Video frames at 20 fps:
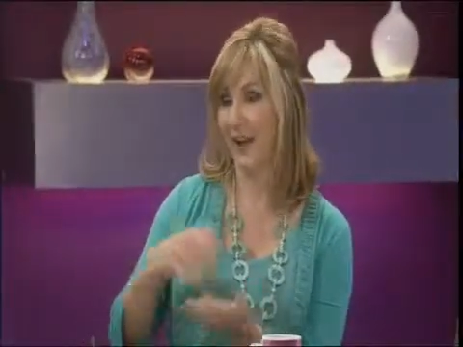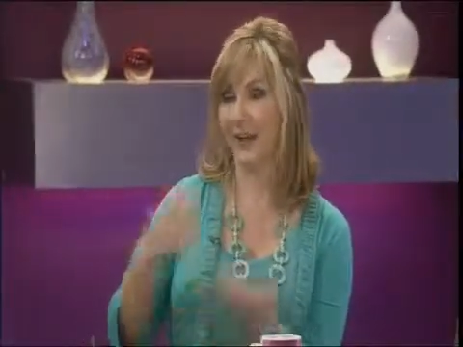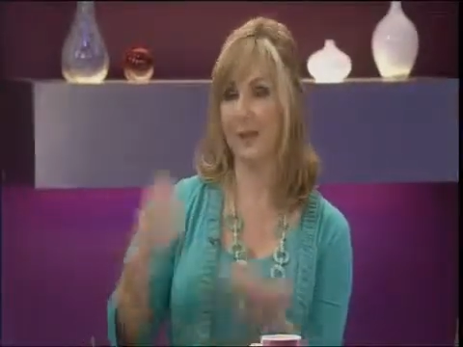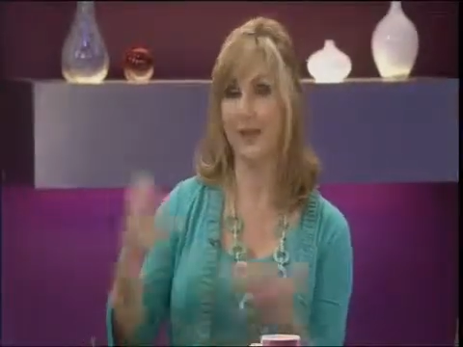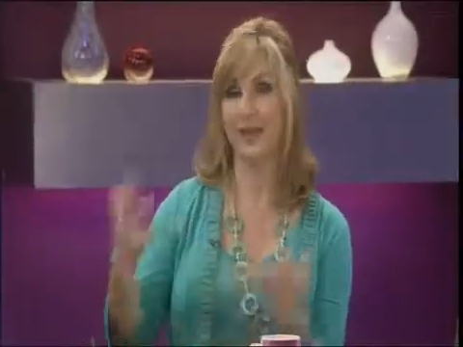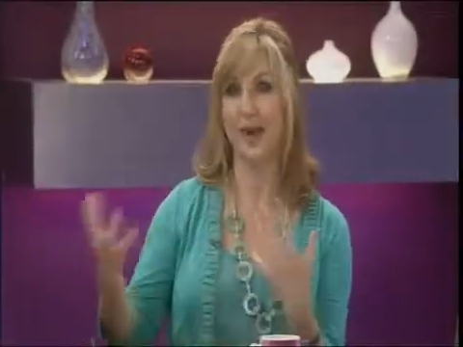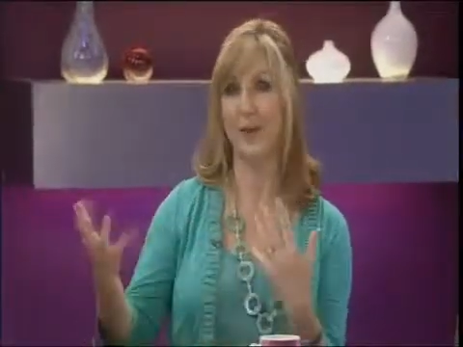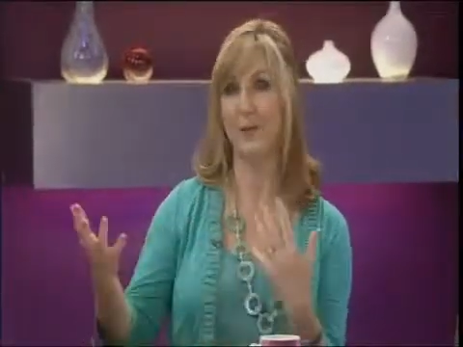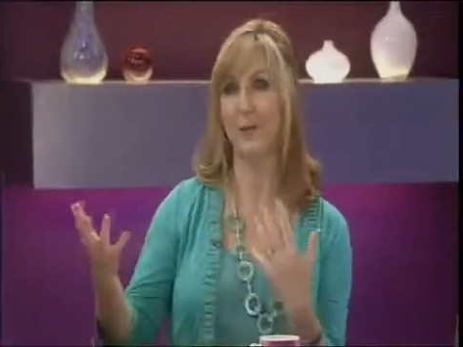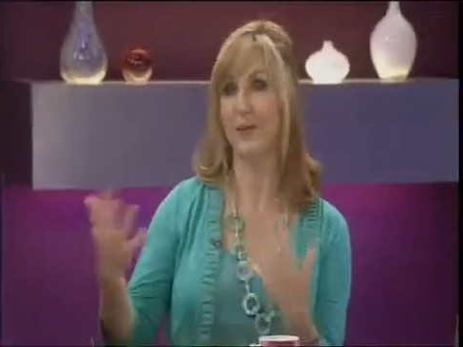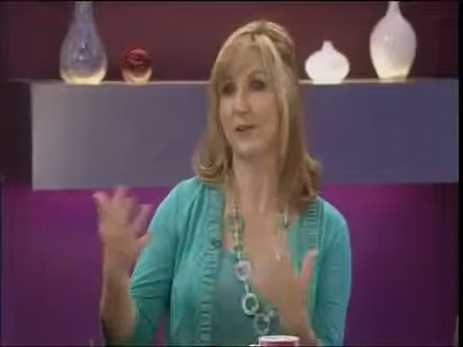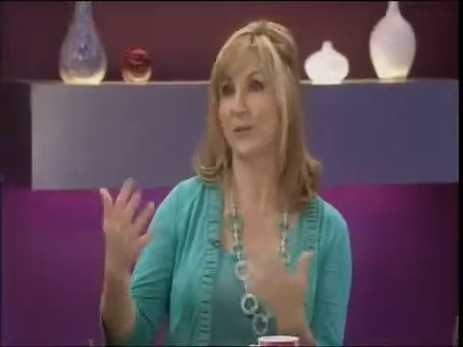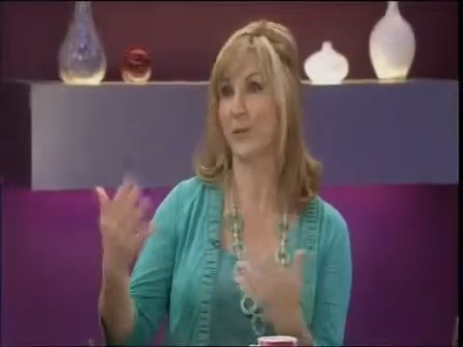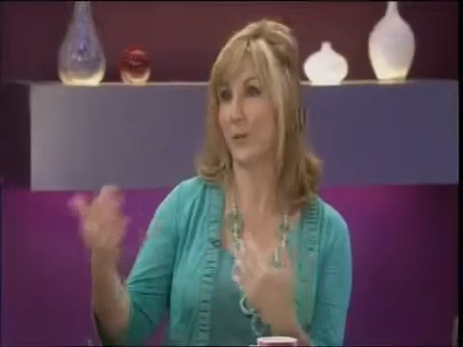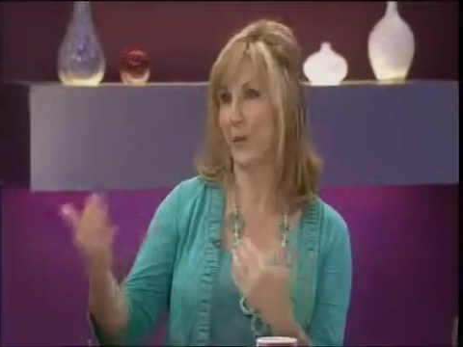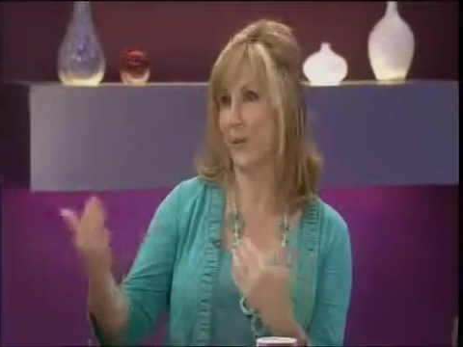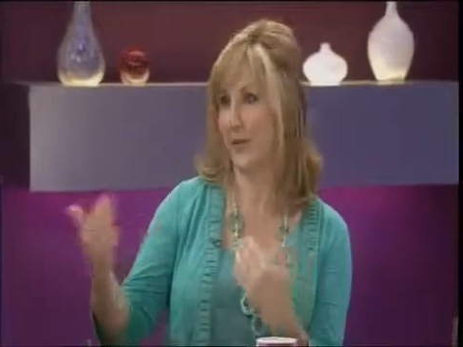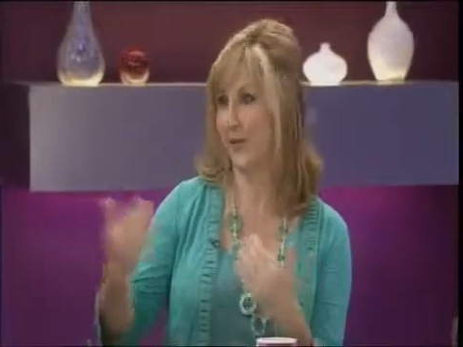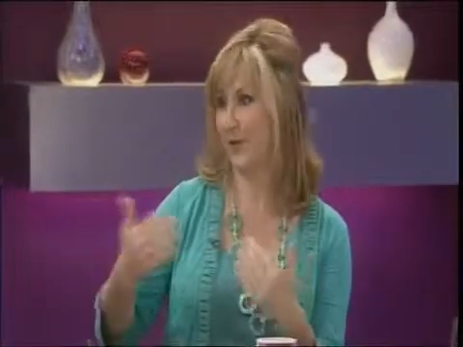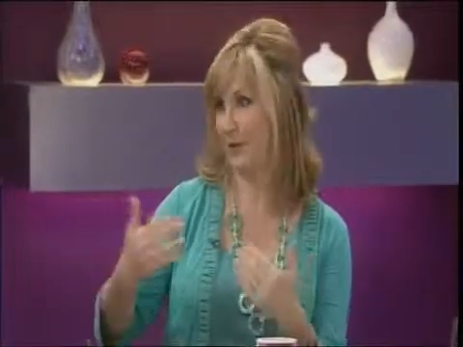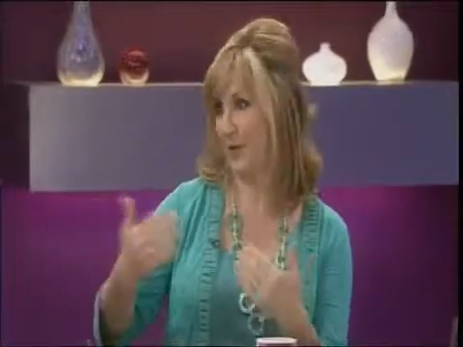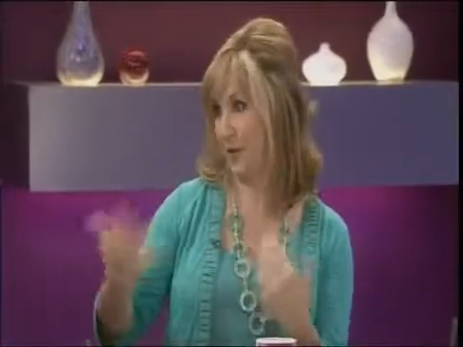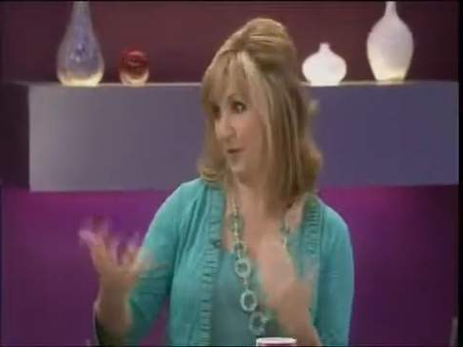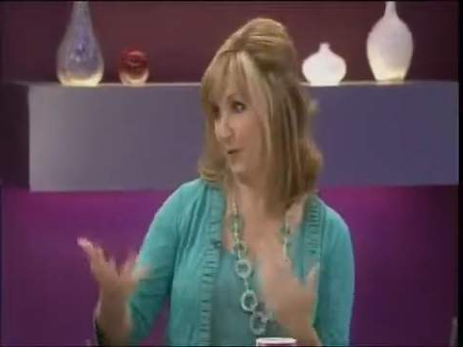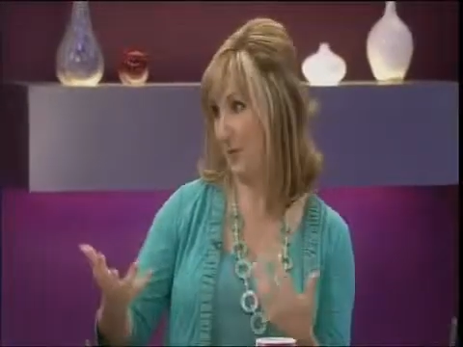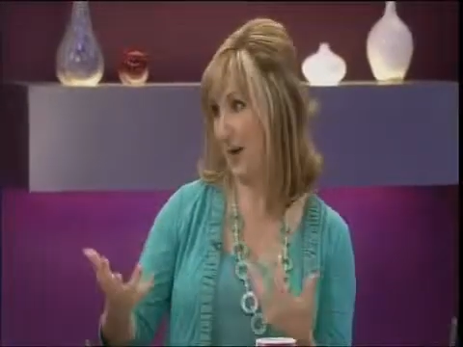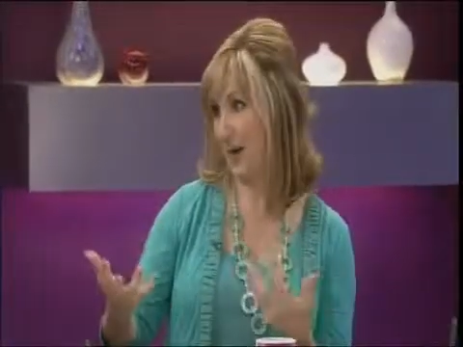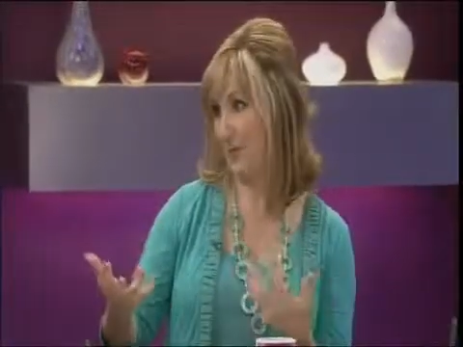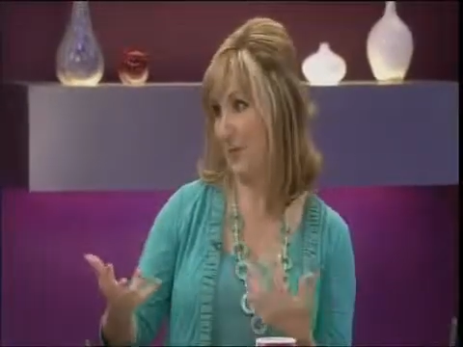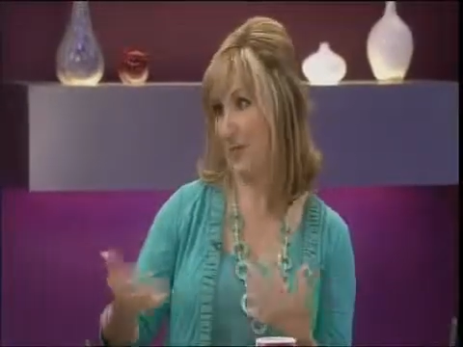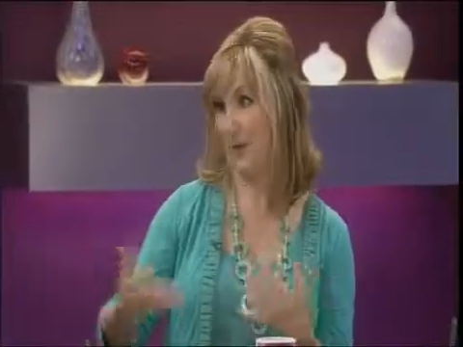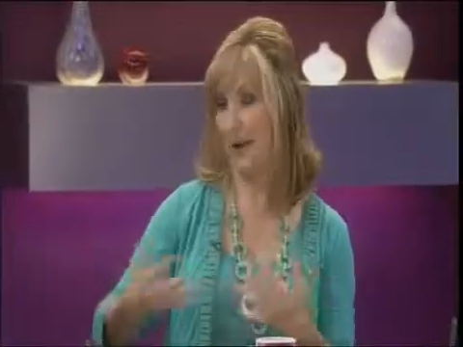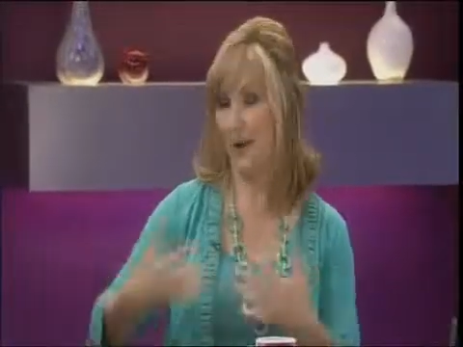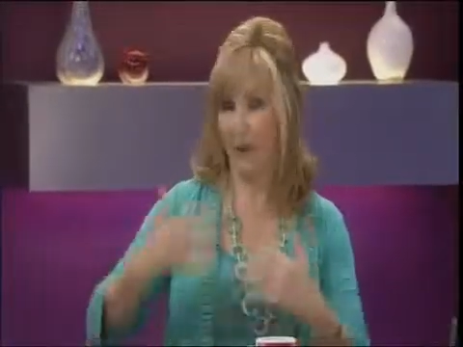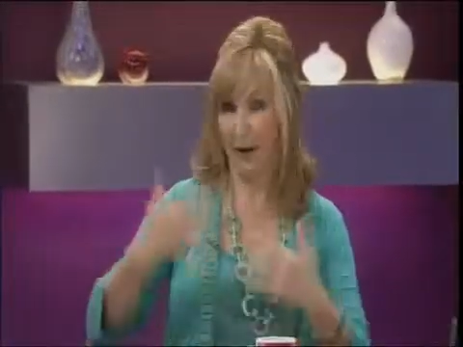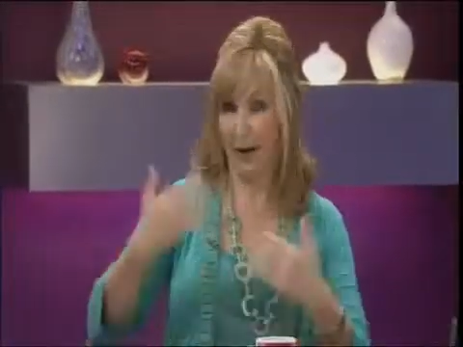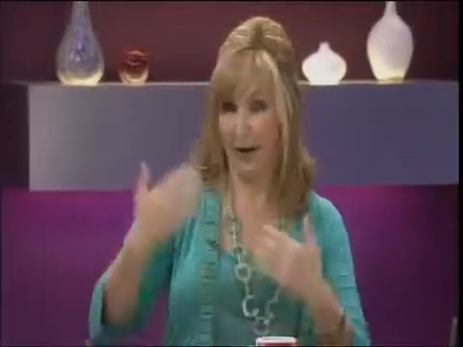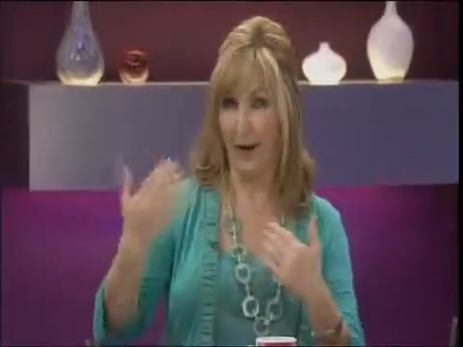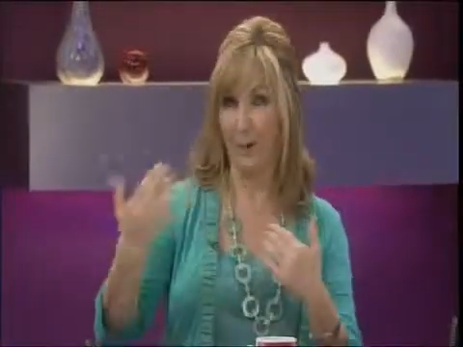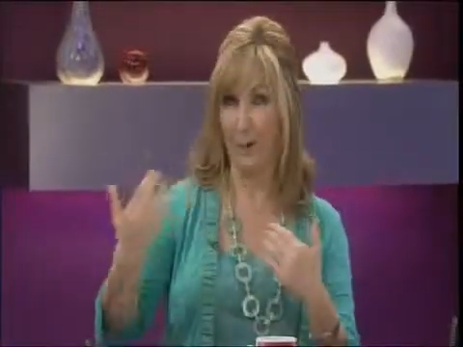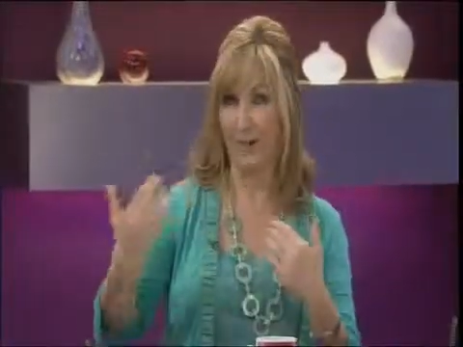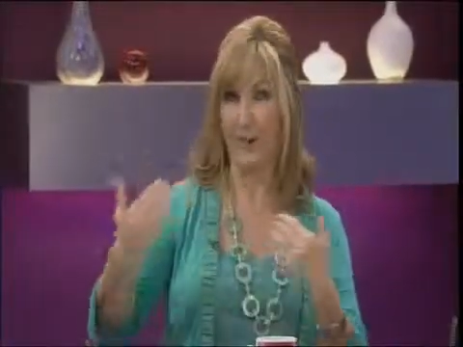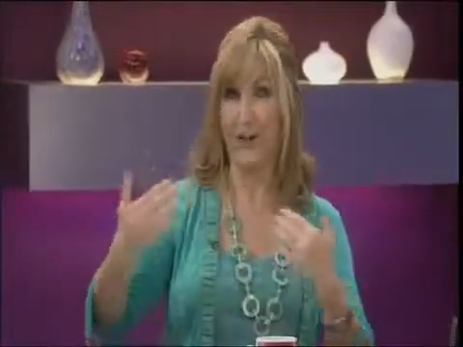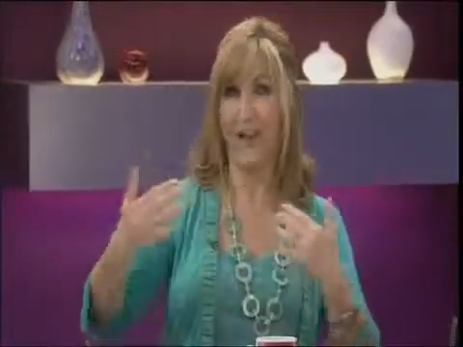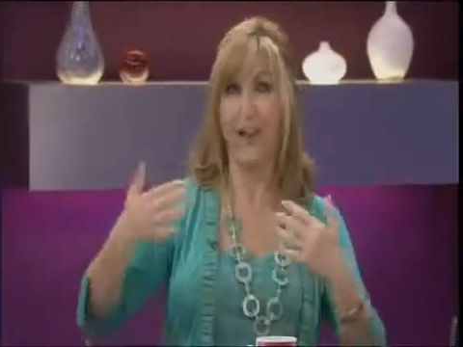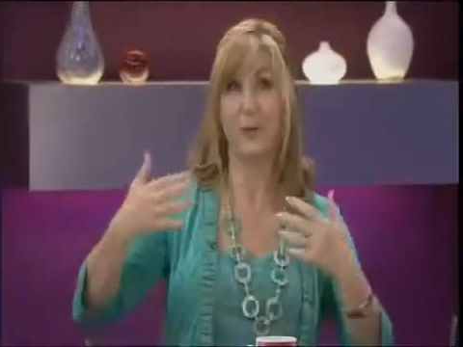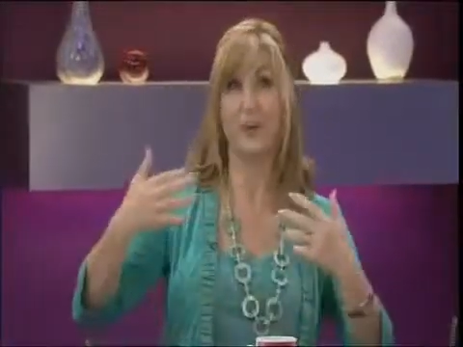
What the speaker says: Because that was, with this relationship I was in,